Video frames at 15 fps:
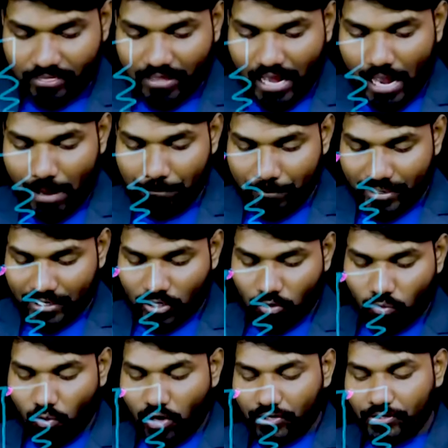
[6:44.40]
the
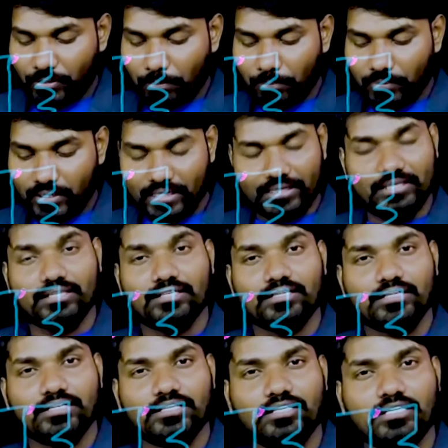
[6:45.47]
ammeter what you're putting,
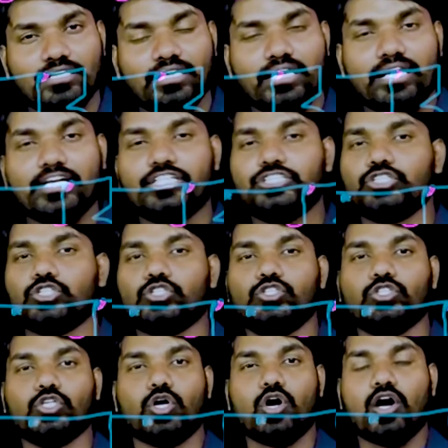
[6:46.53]
it should
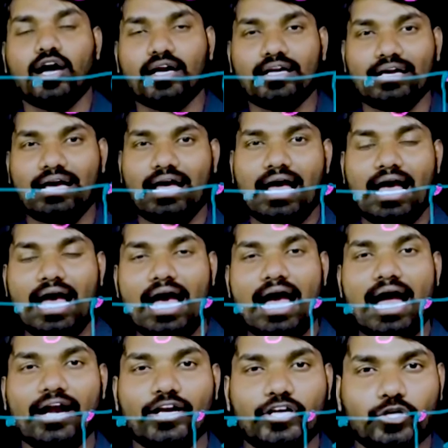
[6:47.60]
not
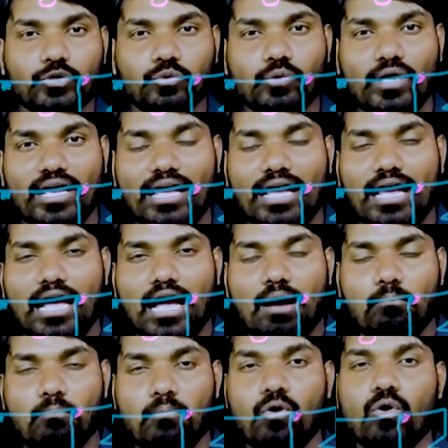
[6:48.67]
add to
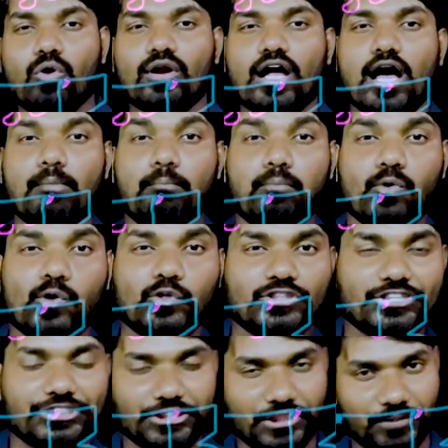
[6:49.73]
more
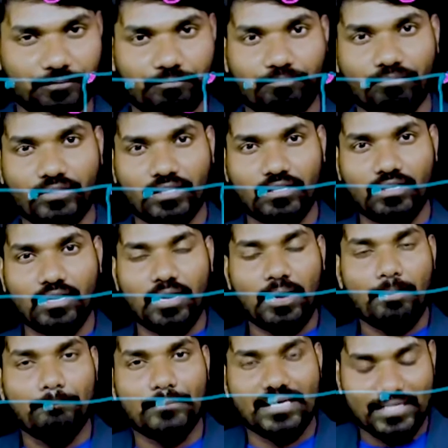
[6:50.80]
opposition.
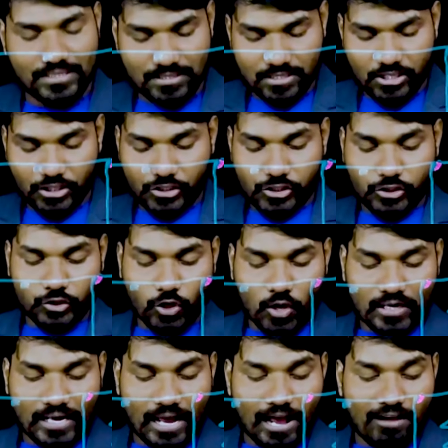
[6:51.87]
Means, it should
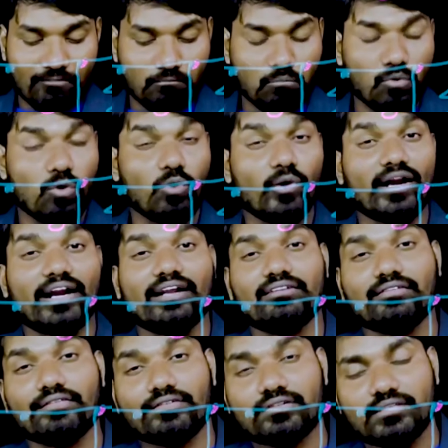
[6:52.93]
not have more
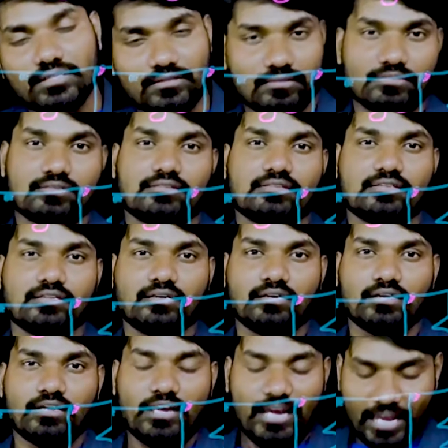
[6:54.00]
resistance.
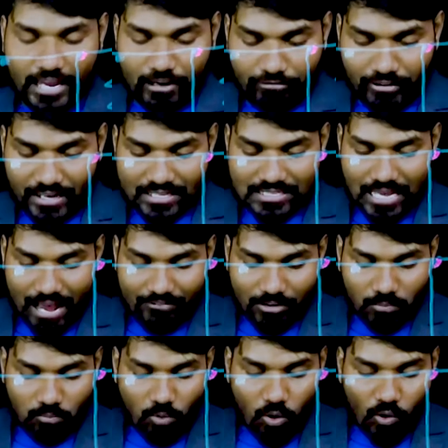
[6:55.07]
If it is
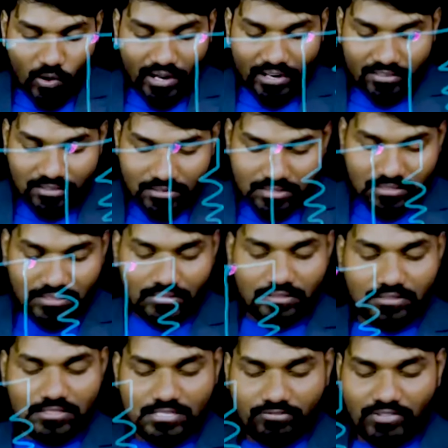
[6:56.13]
having more
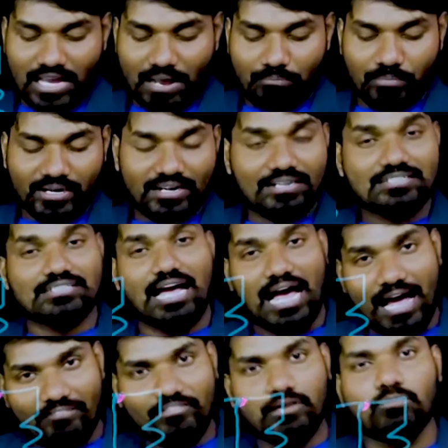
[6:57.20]
resistance, if the ammeter is
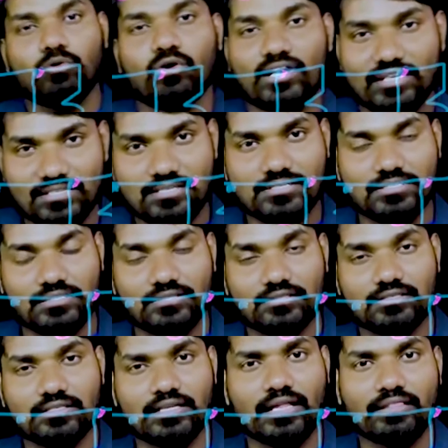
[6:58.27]
having more
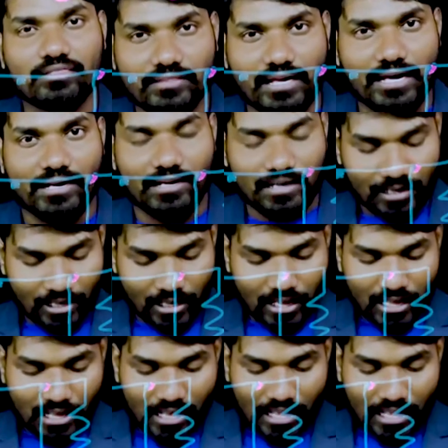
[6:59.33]
resistance, then